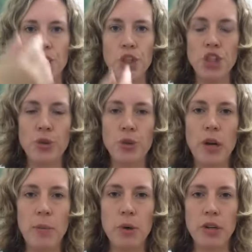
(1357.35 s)
through
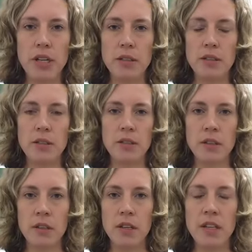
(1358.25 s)
our bodies,
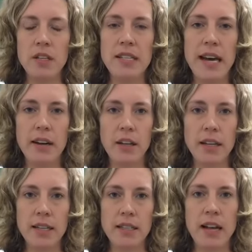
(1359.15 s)
down our legs and